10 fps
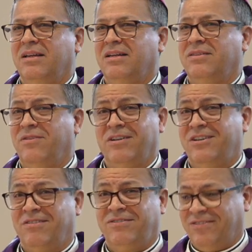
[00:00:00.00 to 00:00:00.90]
It's very
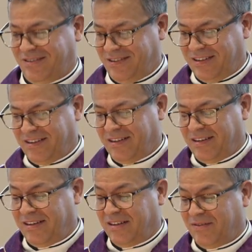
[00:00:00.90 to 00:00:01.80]
tough.
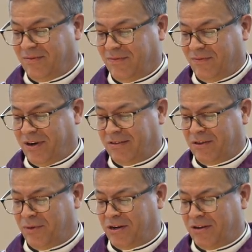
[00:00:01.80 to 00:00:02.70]
We are in
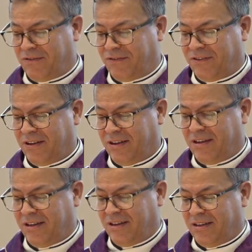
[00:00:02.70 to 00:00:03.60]
the middle of
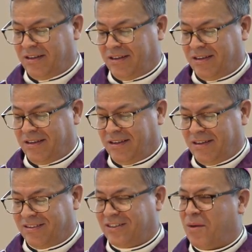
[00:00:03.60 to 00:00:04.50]

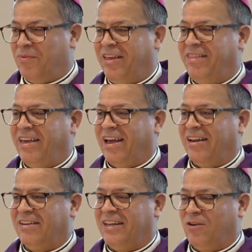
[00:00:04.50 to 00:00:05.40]
something
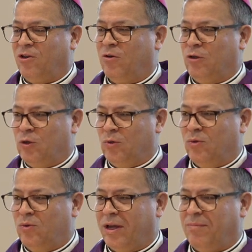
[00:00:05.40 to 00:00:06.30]
that you
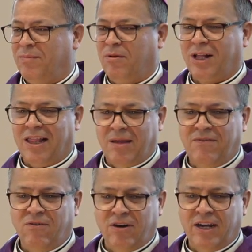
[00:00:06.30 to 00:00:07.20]
do and people clap
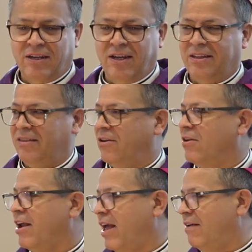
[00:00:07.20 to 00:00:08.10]
for it, and then the
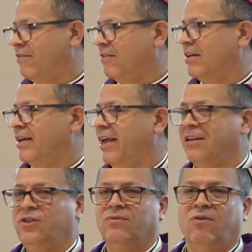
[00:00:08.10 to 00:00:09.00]
other half
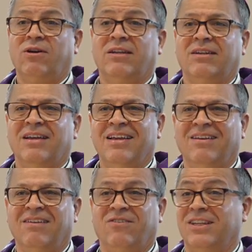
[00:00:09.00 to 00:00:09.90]
hate you for it,
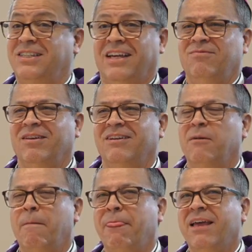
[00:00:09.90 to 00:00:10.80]
for the same thing.
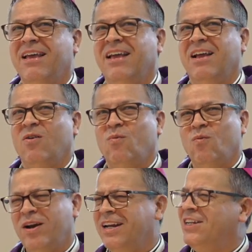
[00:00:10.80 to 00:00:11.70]

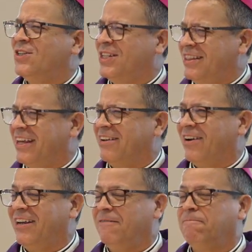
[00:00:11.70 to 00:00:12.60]
What an interesting thing,
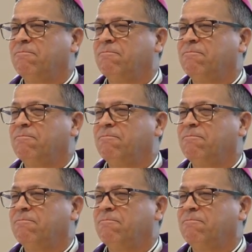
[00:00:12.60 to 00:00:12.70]
right?